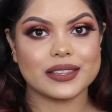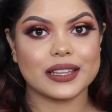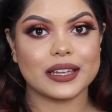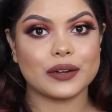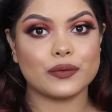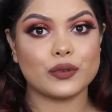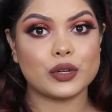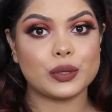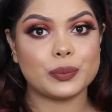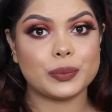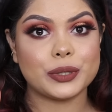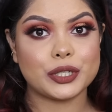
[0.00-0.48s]

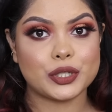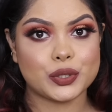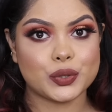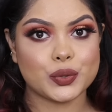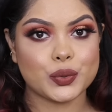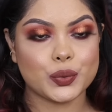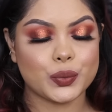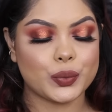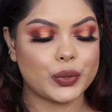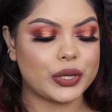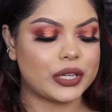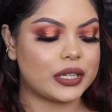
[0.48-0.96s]
There will be
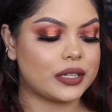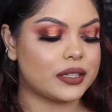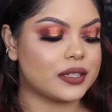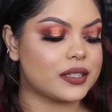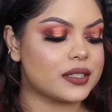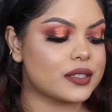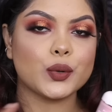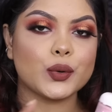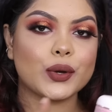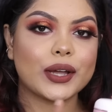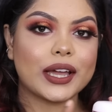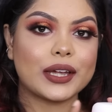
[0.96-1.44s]
2
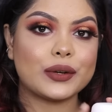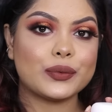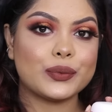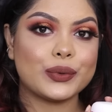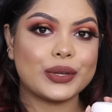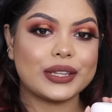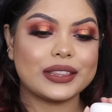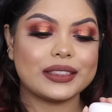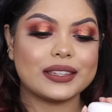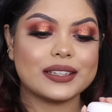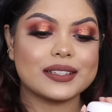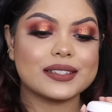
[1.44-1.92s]
winners who can
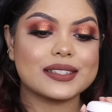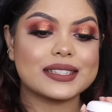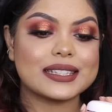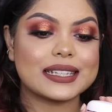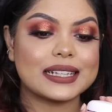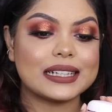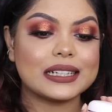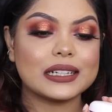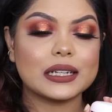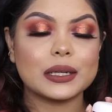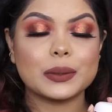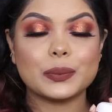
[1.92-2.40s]
win this
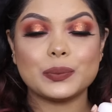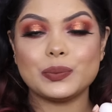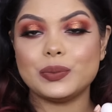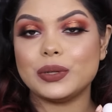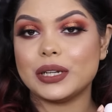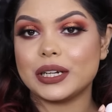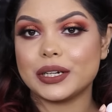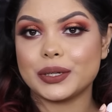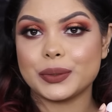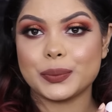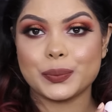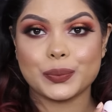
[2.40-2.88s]
silk
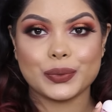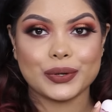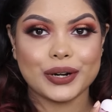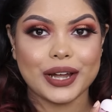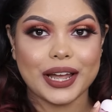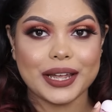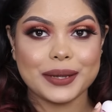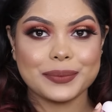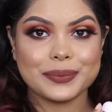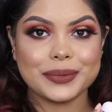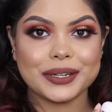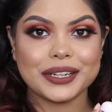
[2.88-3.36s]
blur
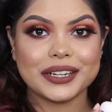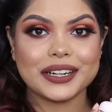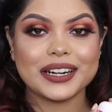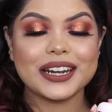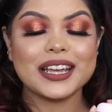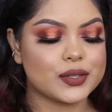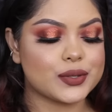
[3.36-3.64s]
primer.